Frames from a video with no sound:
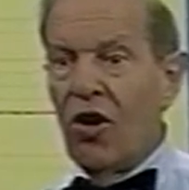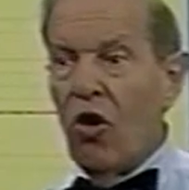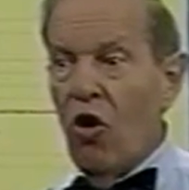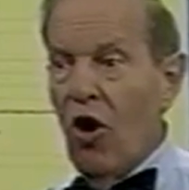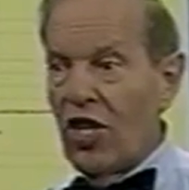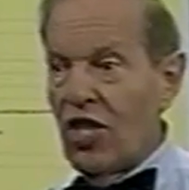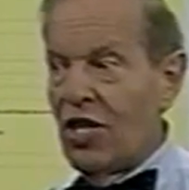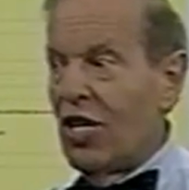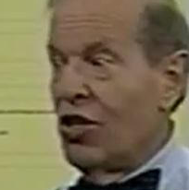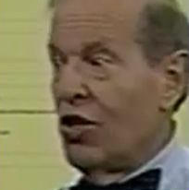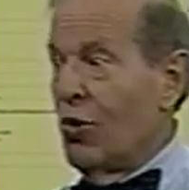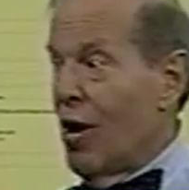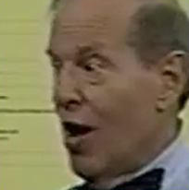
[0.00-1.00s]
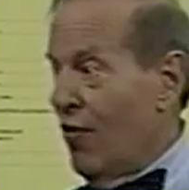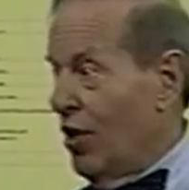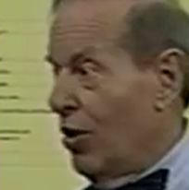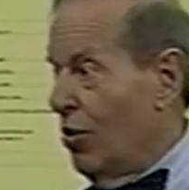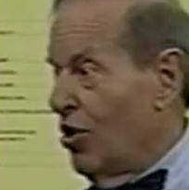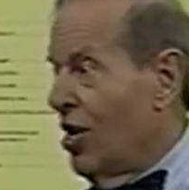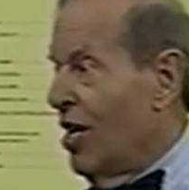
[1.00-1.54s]
cost to
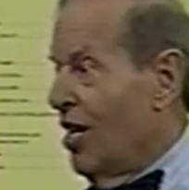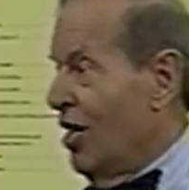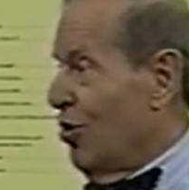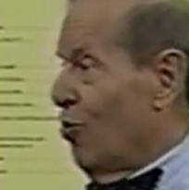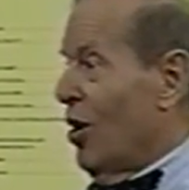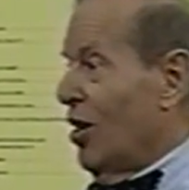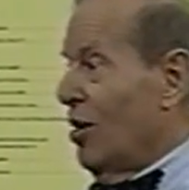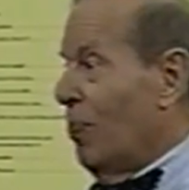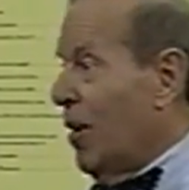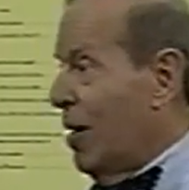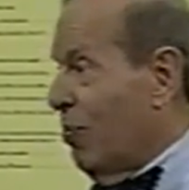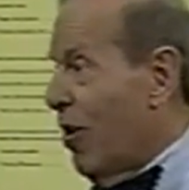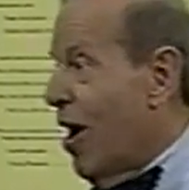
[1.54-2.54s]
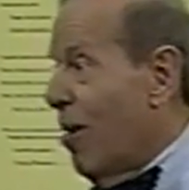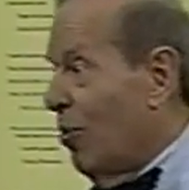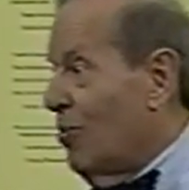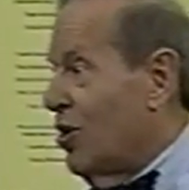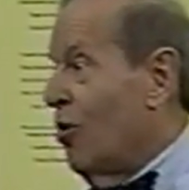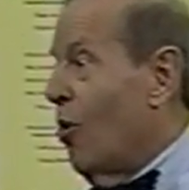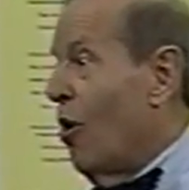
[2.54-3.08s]
revenues is one of the big
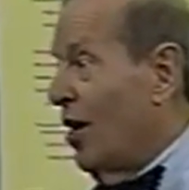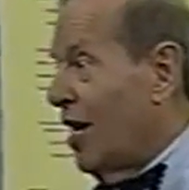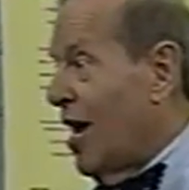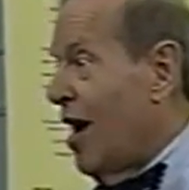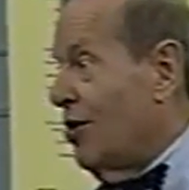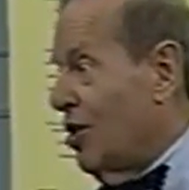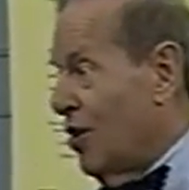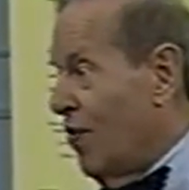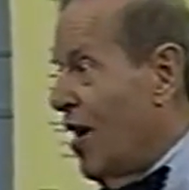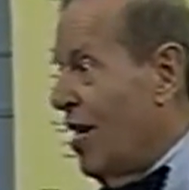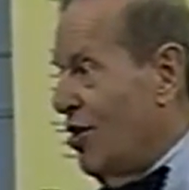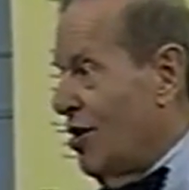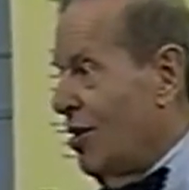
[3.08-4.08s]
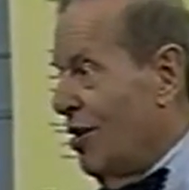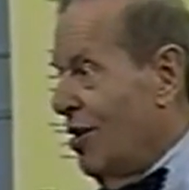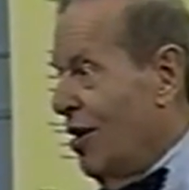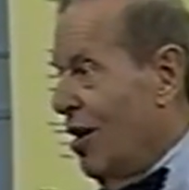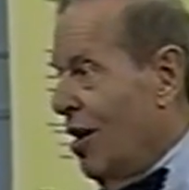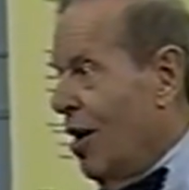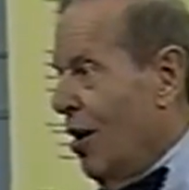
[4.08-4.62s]
problems that all accountants face.
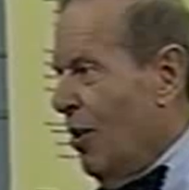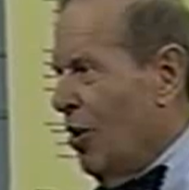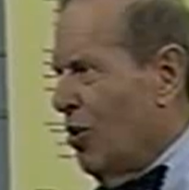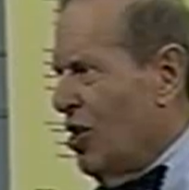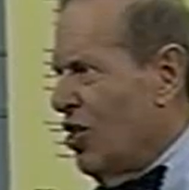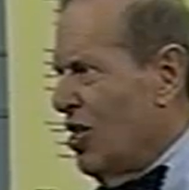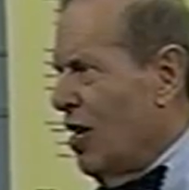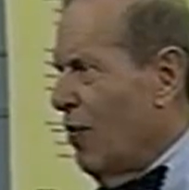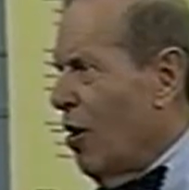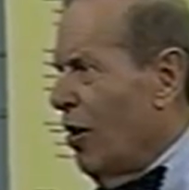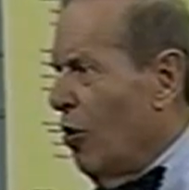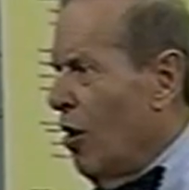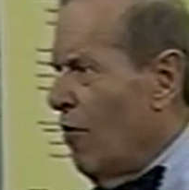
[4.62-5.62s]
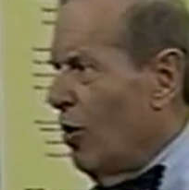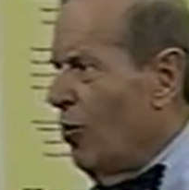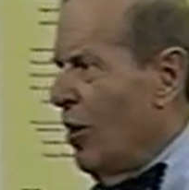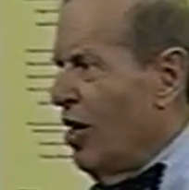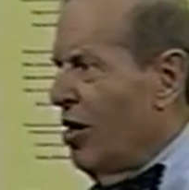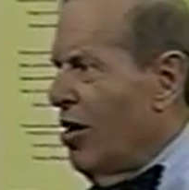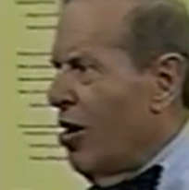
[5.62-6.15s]
Because you see, very often
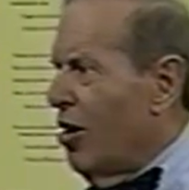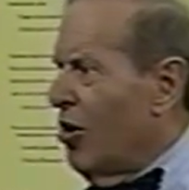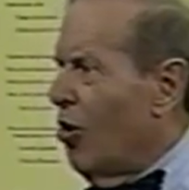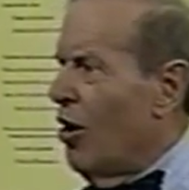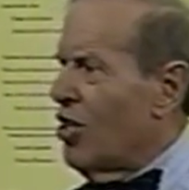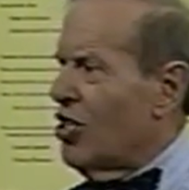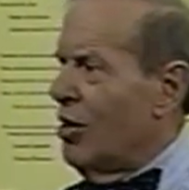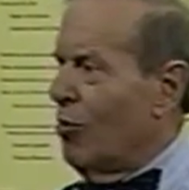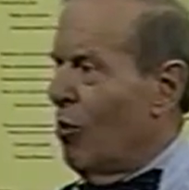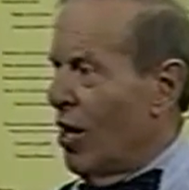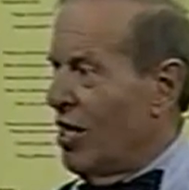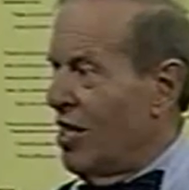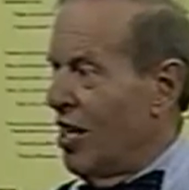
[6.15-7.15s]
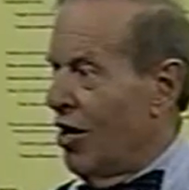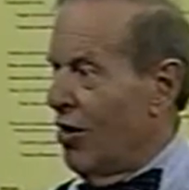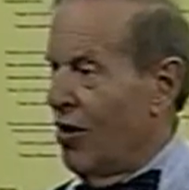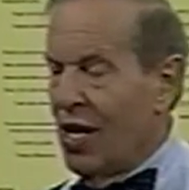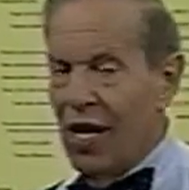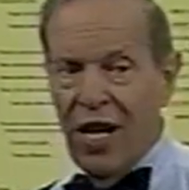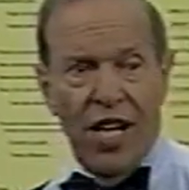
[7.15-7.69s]
we incur cost in one year
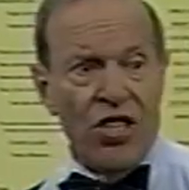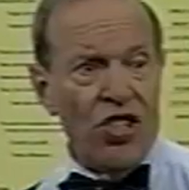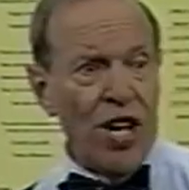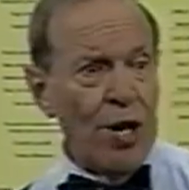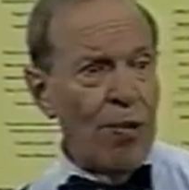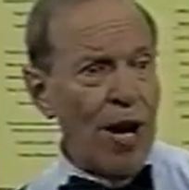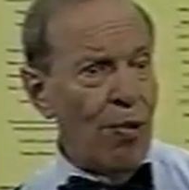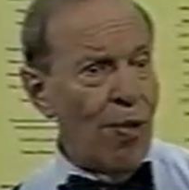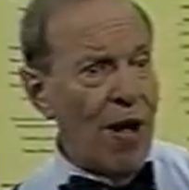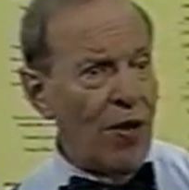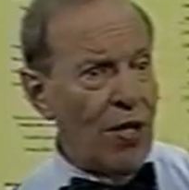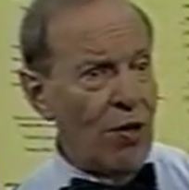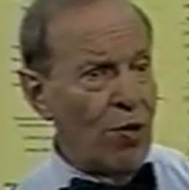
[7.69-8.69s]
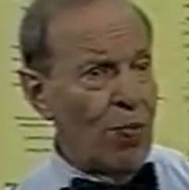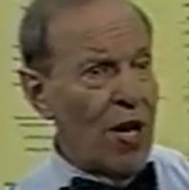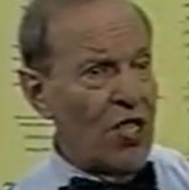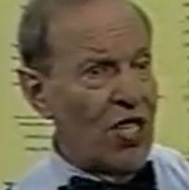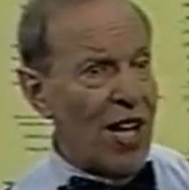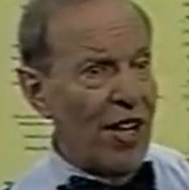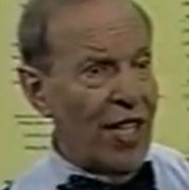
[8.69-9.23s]
and generate revenues by
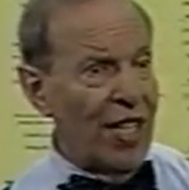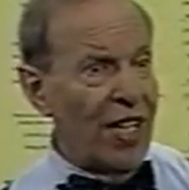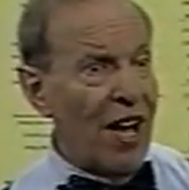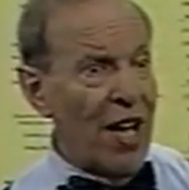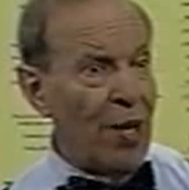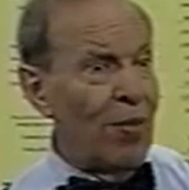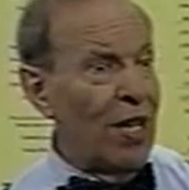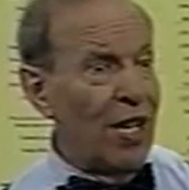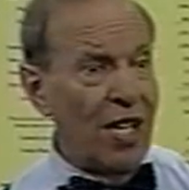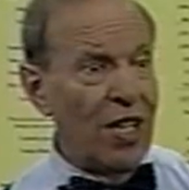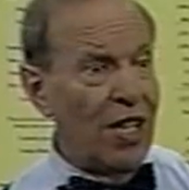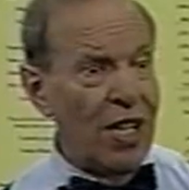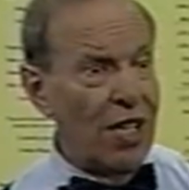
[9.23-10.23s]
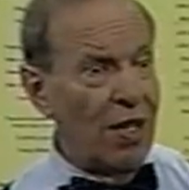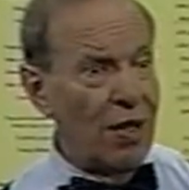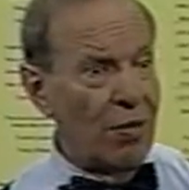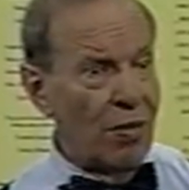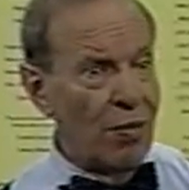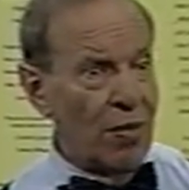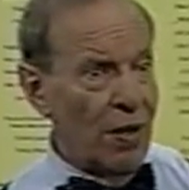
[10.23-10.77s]
selling the item in
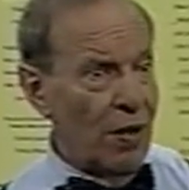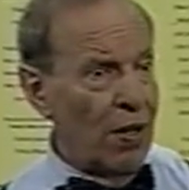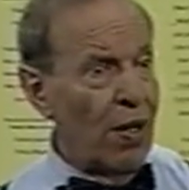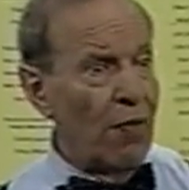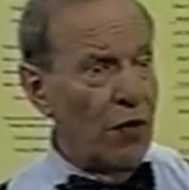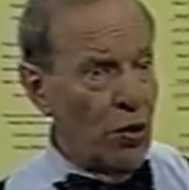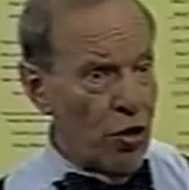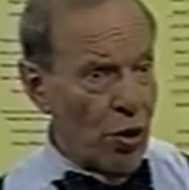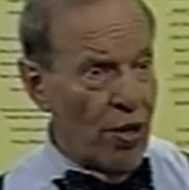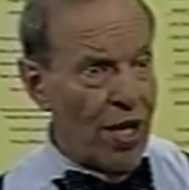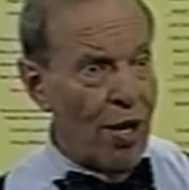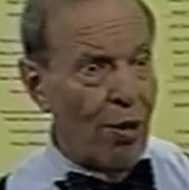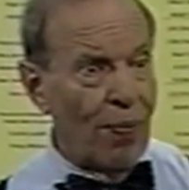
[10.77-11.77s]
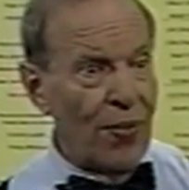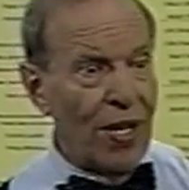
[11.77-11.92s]
a future year.